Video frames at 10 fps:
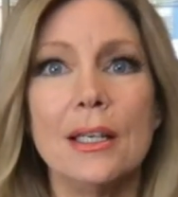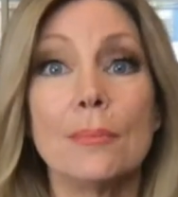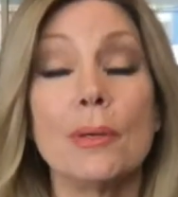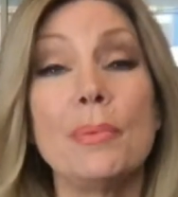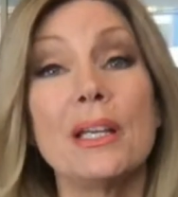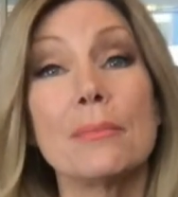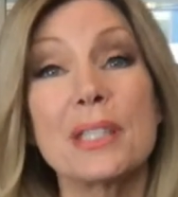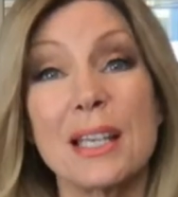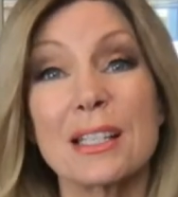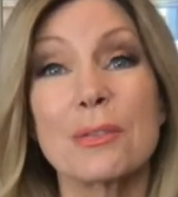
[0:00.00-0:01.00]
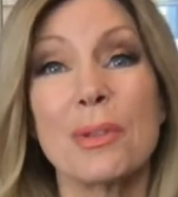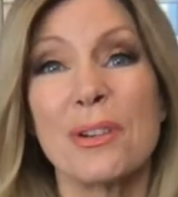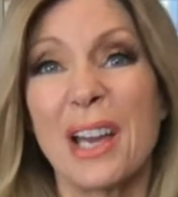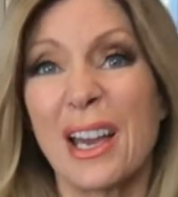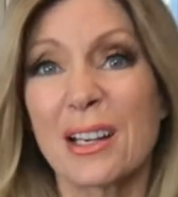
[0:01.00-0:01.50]
But being obsessed with
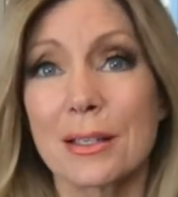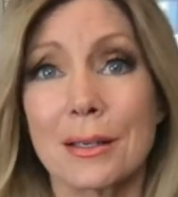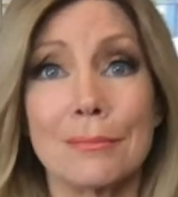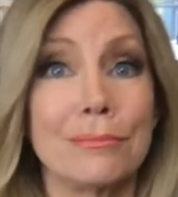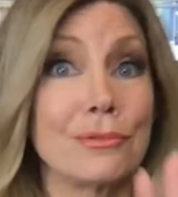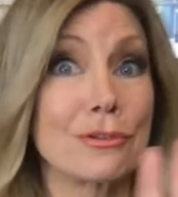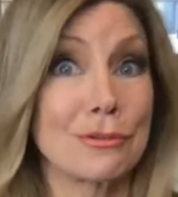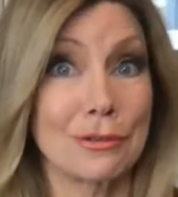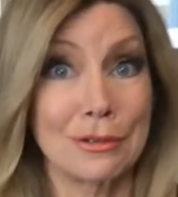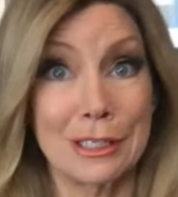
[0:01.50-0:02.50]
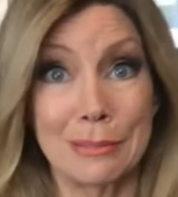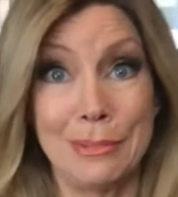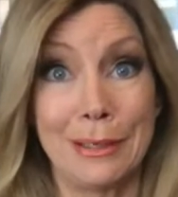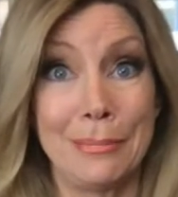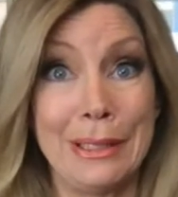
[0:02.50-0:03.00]
your ex, and trust
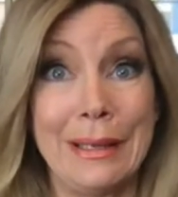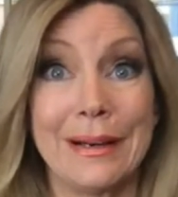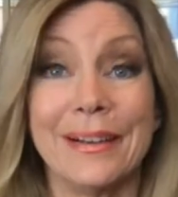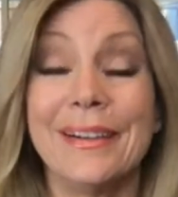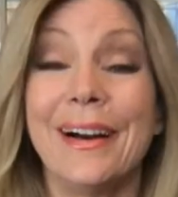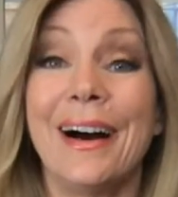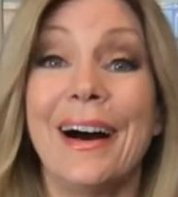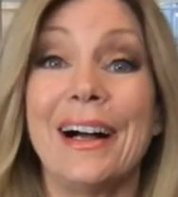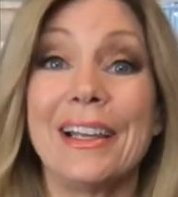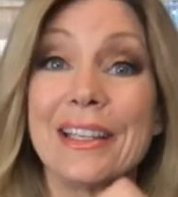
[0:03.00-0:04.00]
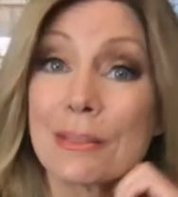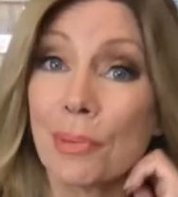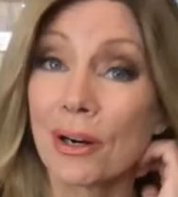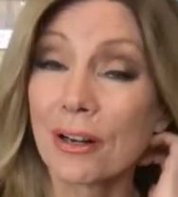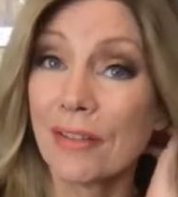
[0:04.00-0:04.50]
me, I've been there, is
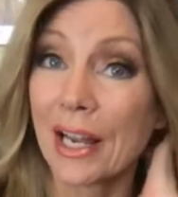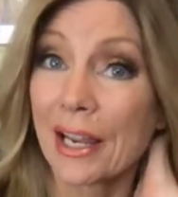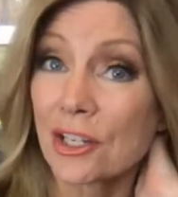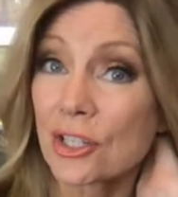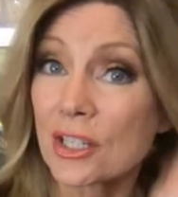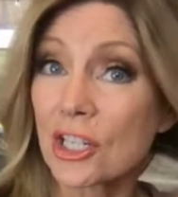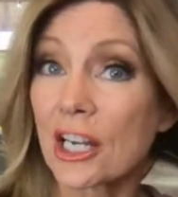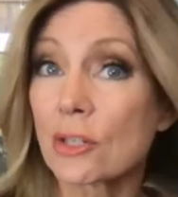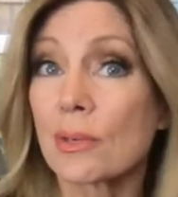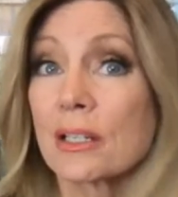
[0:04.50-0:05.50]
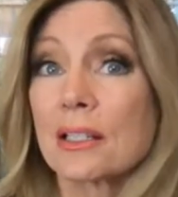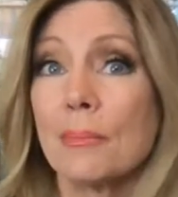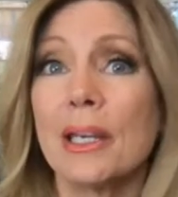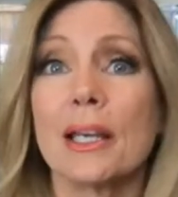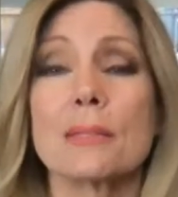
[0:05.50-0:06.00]
part of an anxious attachment.
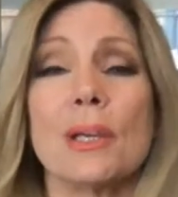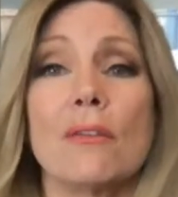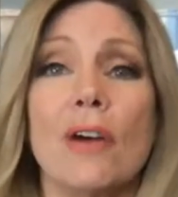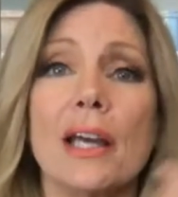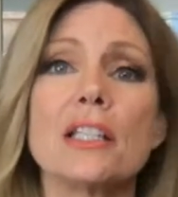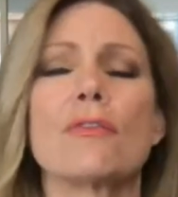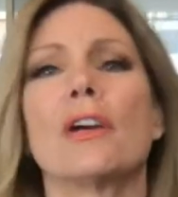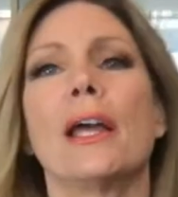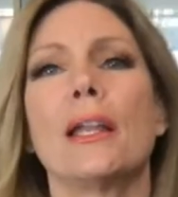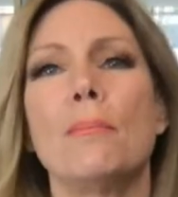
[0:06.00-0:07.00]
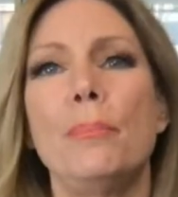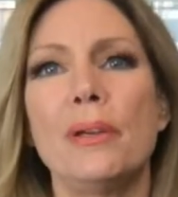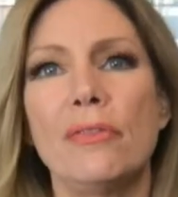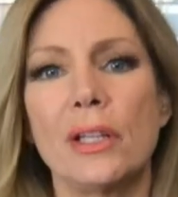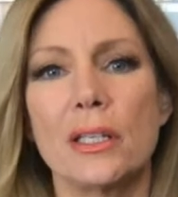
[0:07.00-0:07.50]
Somebody asked me advice for an
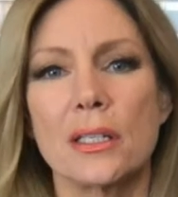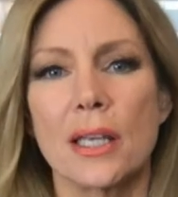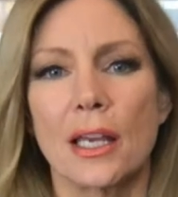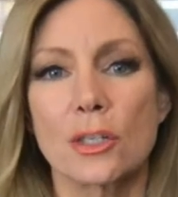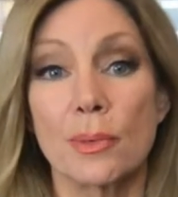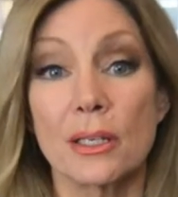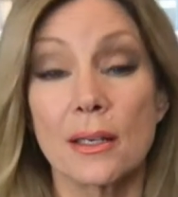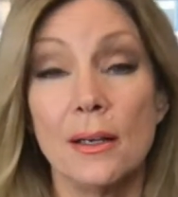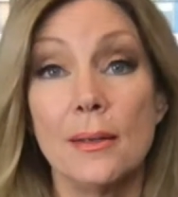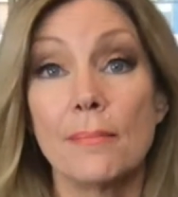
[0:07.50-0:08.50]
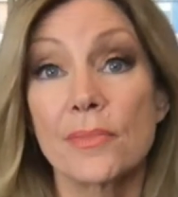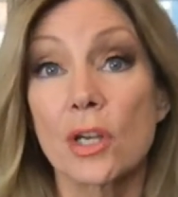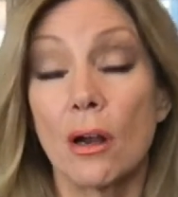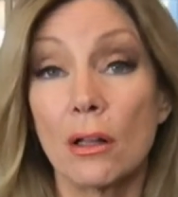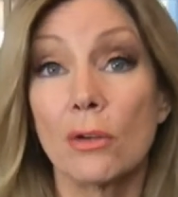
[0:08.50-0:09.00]
ambivalent attachment.
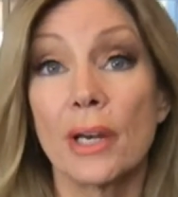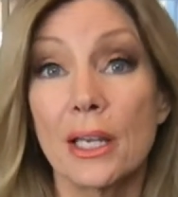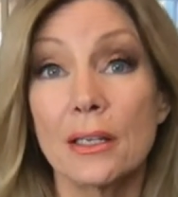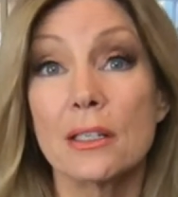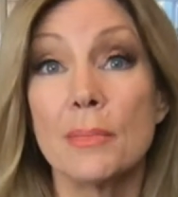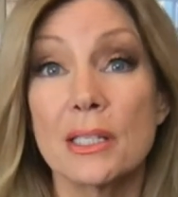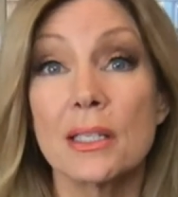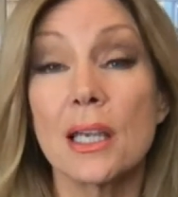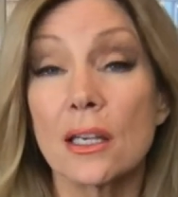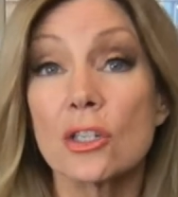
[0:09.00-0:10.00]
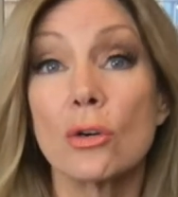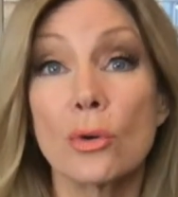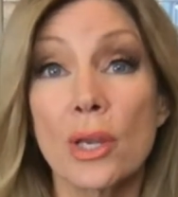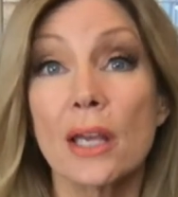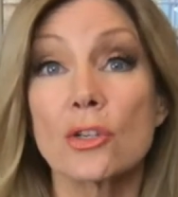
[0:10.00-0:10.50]
Tolerate intimacy and don't
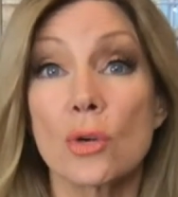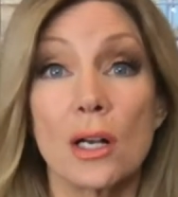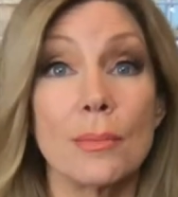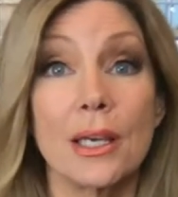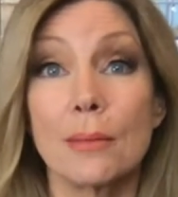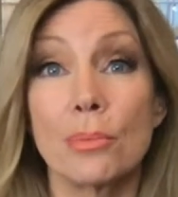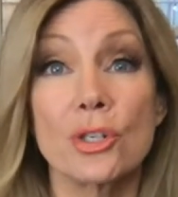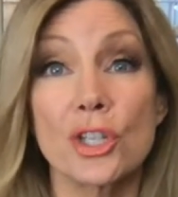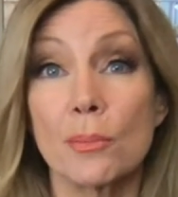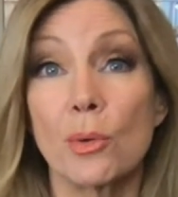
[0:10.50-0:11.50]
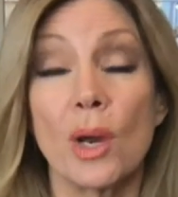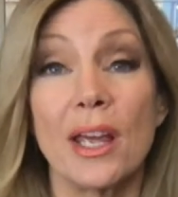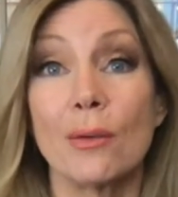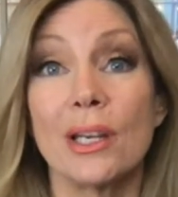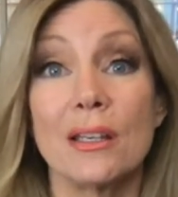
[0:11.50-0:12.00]
create drama and push them
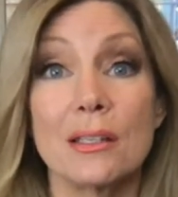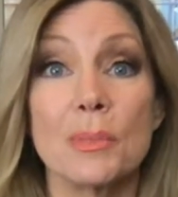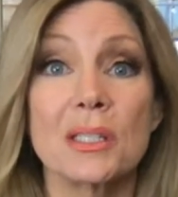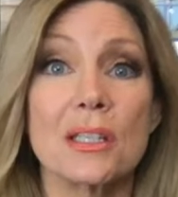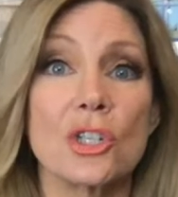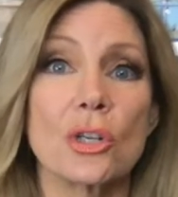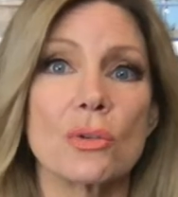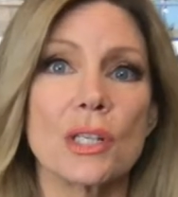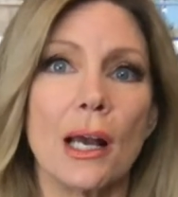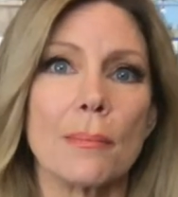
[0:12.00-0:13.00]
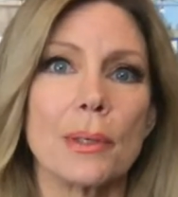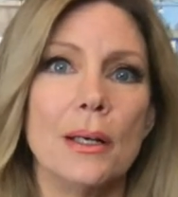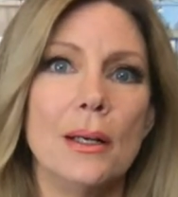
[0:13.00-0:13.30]
away when intimacy shows up.